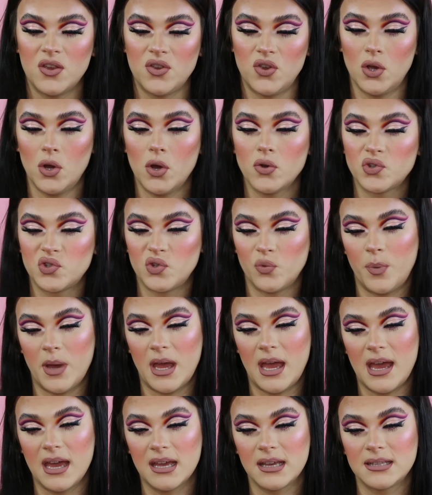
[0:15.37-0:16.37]
You also
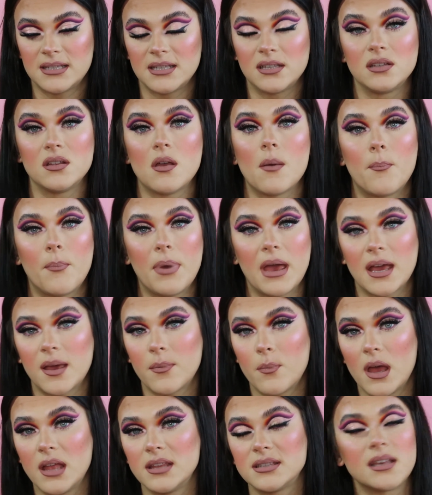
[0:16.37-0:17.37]
picked
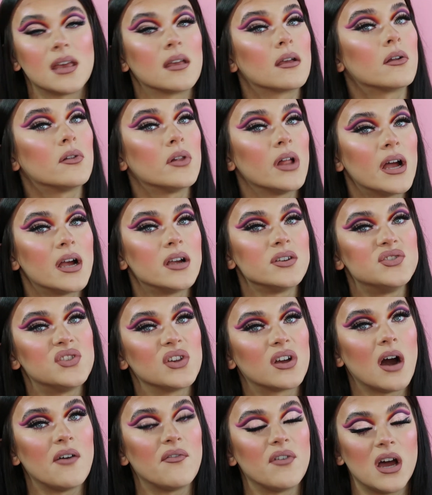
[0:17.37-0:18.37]
pigments and glitters
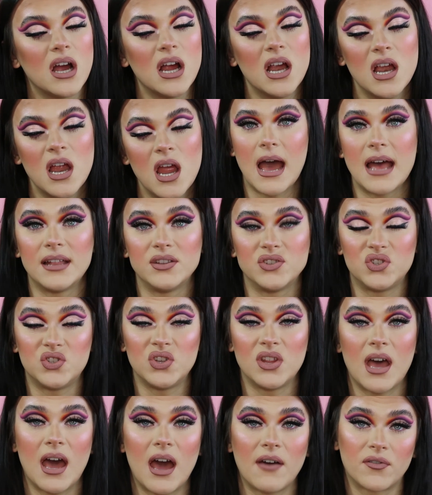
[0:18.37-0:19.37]
to cover and
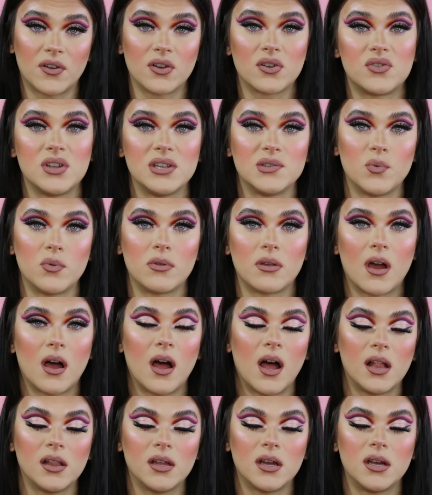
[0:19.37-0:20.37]
do the half cut crease with
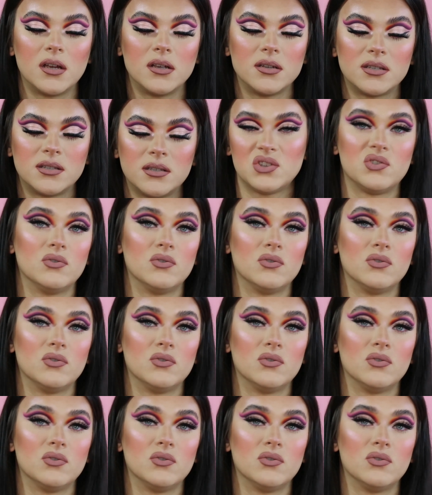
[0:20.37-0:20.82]
colours.